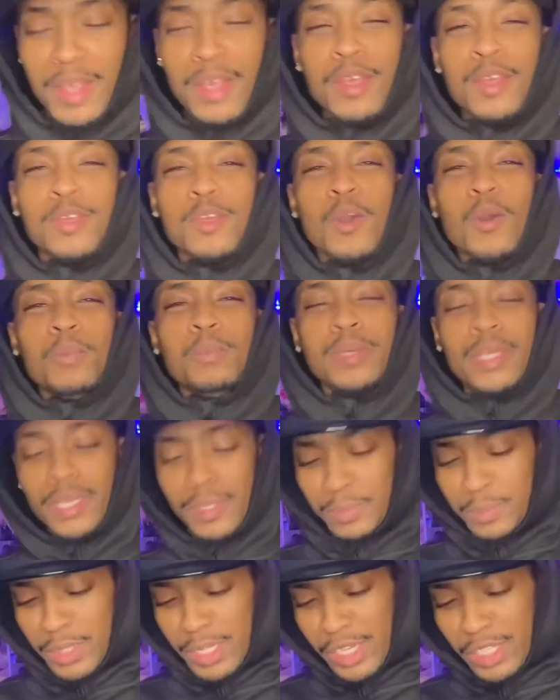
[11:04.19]
Yo, peep
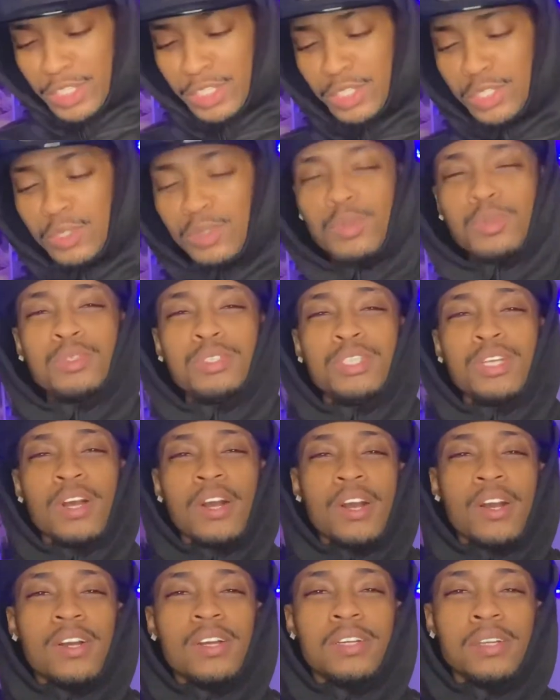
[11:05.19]
these shoes,
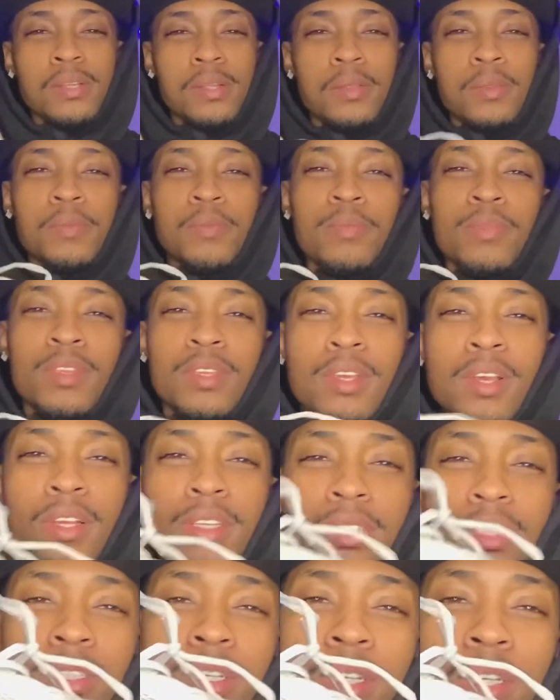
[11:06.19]
y'all. Y'all
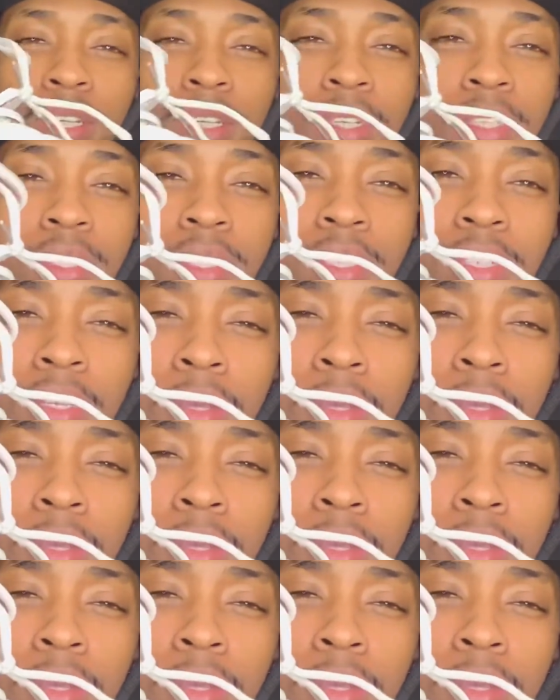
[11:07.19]
see these?